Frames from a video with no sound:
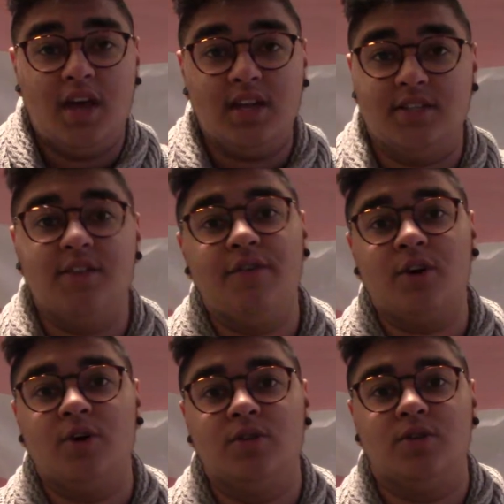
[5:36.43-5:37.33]
it is
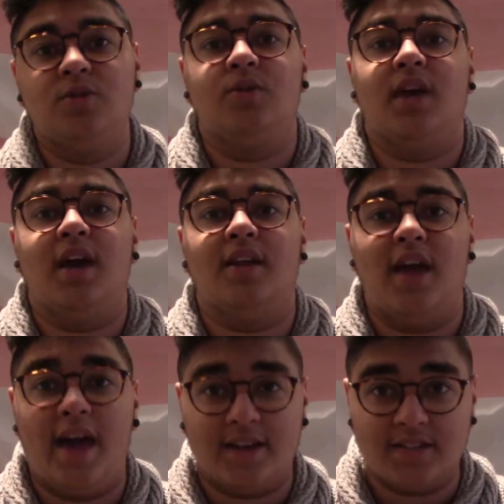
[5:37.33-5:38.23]
difficult to
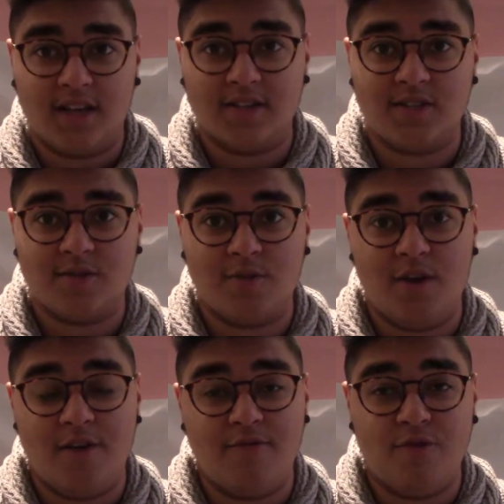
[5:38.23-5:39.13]
get access
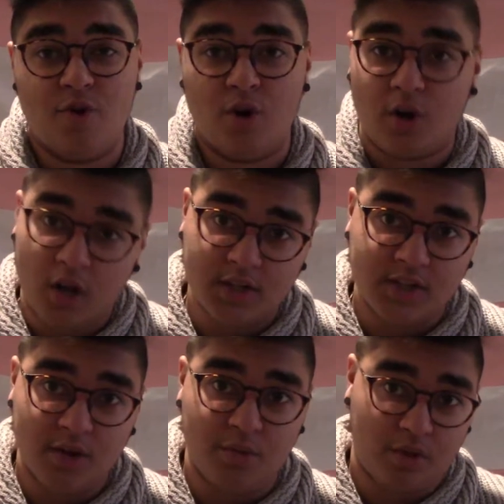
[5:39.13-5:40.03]
if you're
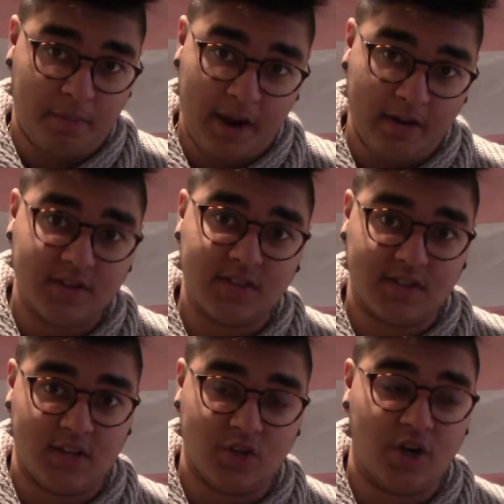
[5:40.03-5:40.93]
closeted with your parents,
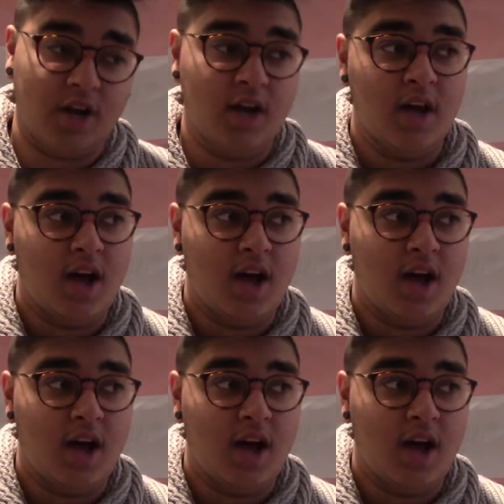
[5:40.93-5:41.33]
etc.